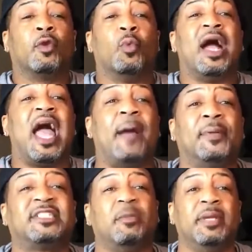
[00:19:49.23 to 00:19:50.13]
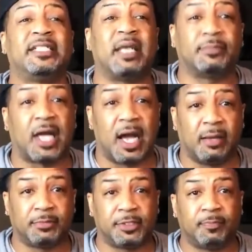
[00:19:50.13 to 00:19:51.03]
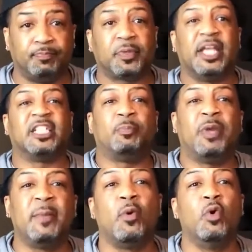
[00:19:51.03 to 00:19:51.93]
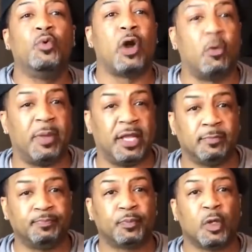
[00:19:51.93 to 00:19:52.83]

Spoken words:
What happens to me sometimes is people who know me,